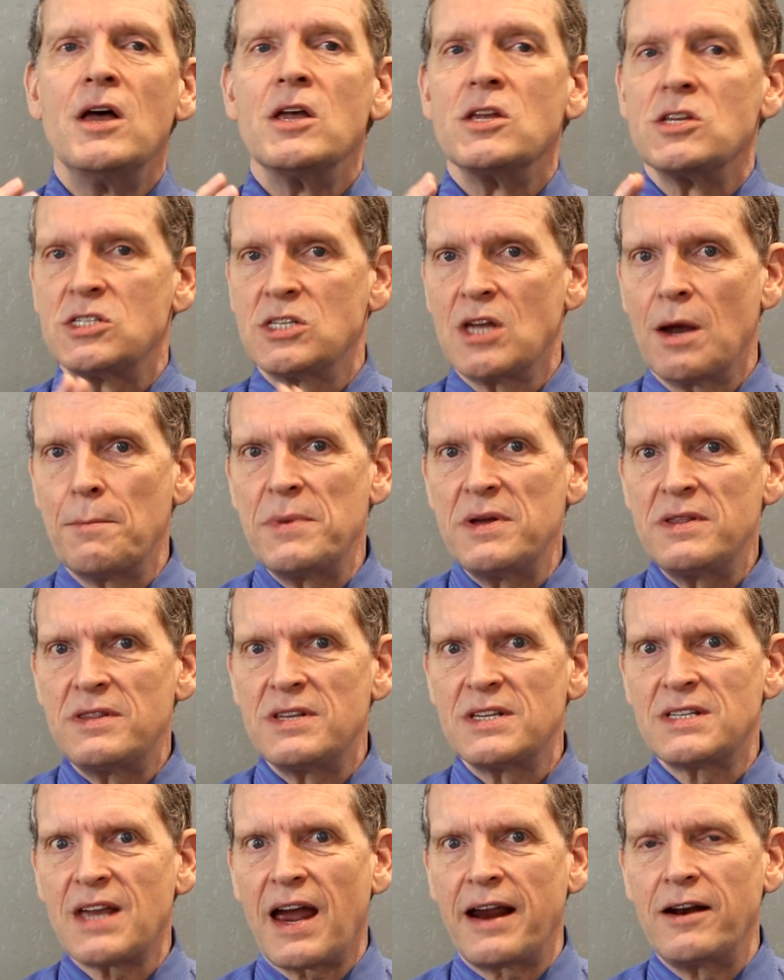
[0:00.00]
Some of the
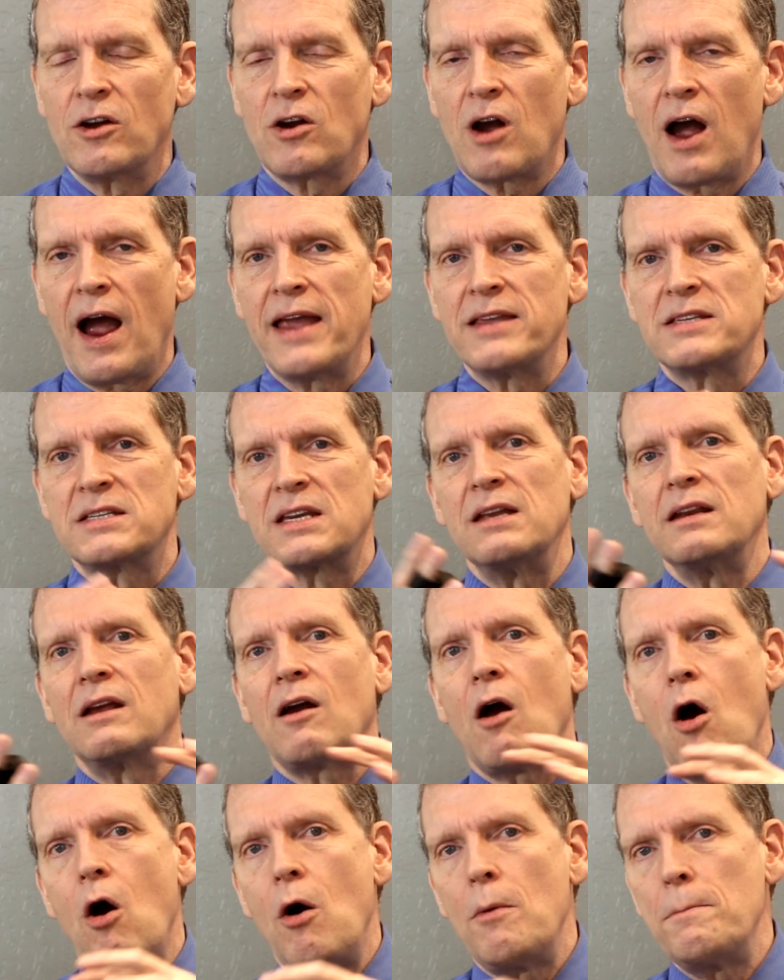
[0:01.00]
cytokines can
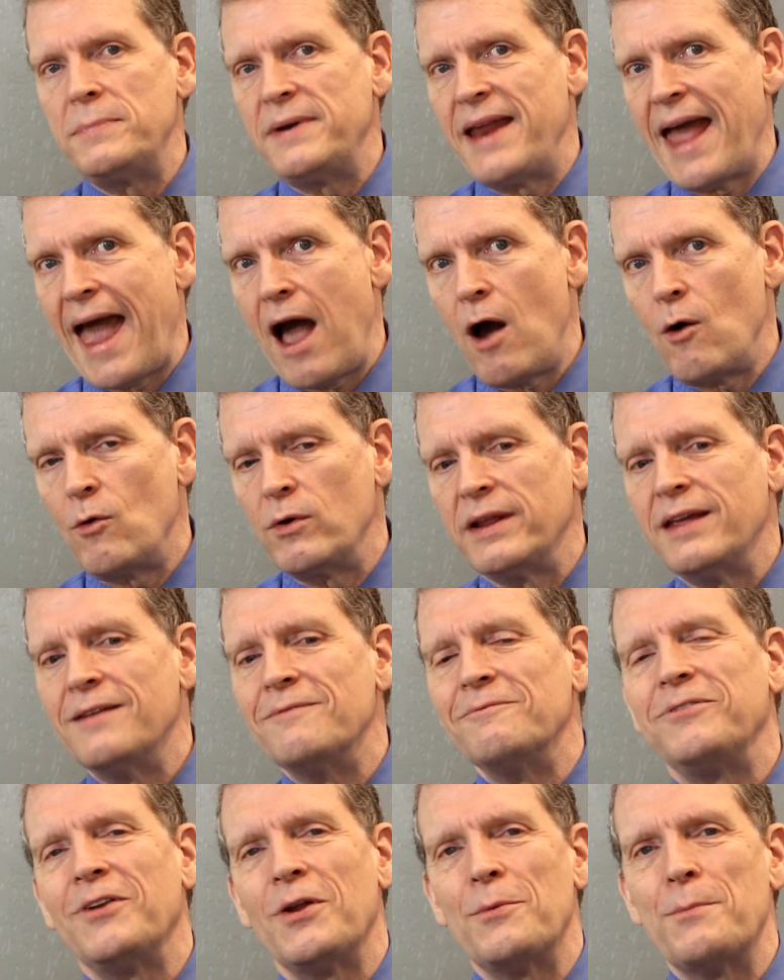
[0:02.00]
calm down
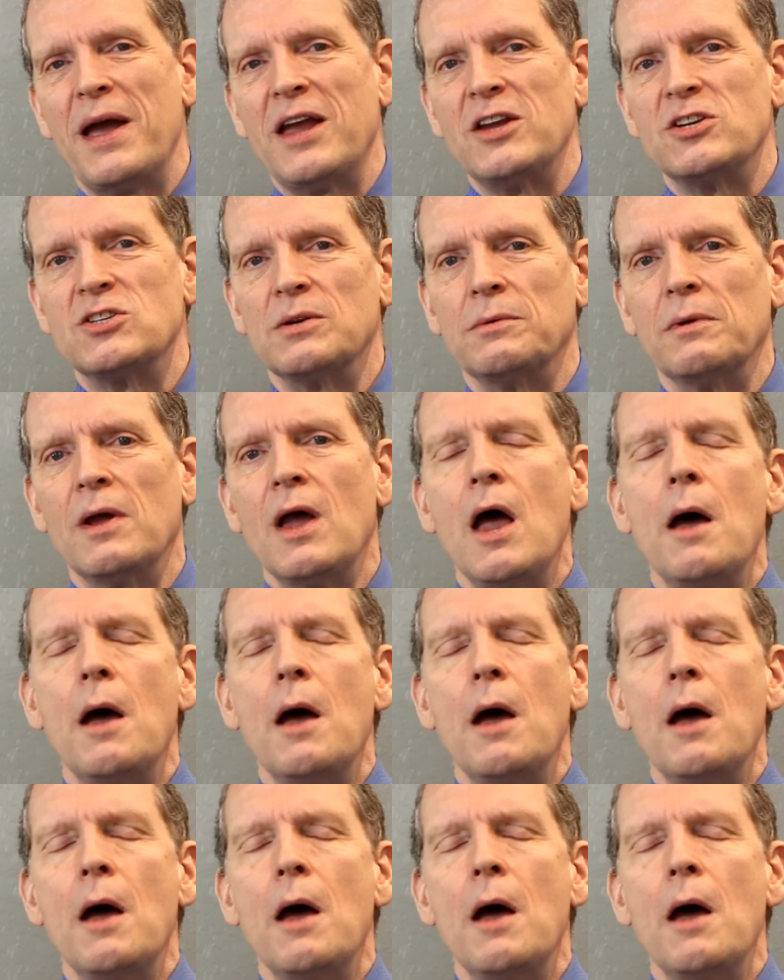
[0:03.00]
inflammation.